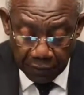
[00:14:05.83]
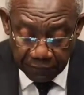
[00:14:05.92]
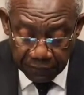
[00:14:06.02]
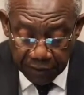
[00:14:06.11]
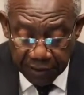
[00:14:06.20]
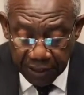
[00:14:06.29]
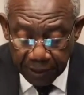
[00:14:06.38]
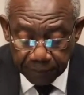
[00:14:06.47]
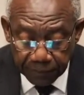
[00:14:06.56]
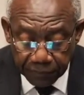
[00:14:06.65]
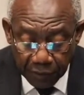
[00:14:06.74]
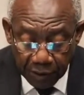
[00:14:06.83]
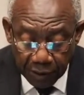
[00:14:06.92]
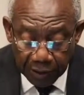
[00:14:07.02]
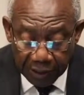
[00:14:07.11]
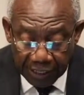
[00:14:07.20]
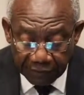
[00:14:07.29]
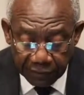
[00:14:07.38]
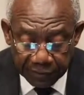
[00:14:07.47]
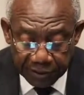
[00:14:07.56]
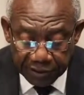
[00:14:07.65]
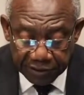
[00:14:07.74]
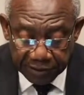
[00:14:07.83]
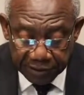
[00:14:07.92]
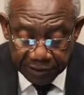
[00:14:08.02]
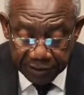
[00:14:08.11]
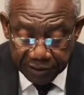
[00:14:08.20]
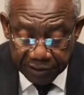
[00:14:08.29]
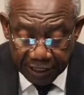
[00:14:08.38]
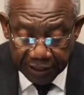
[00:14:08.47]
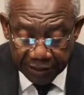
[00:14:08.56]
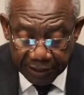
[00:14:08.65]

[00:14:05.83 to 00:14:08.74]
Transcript: Further, the government sincerely